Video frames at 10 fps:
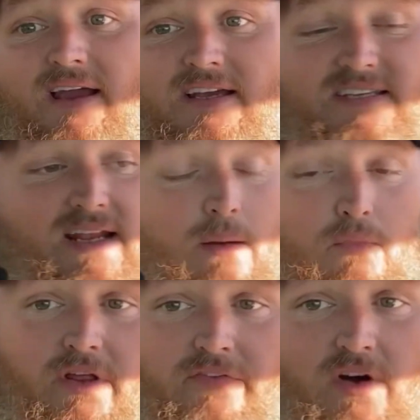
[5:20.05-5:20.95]
Like I said,
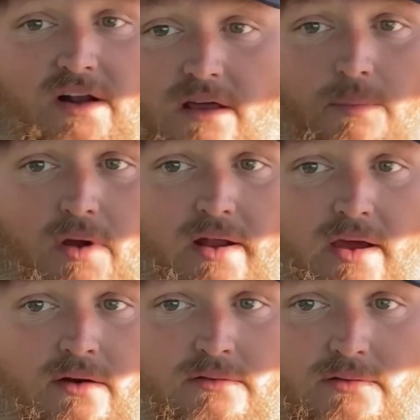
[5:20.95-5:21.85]
I'm really fucked up right
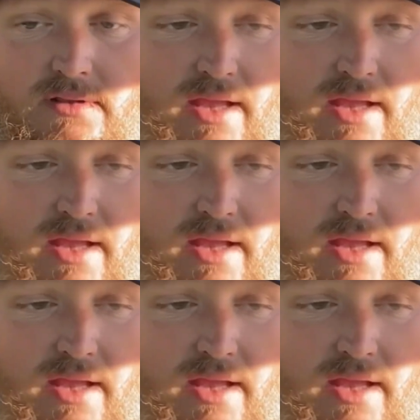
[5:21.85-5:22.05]
now.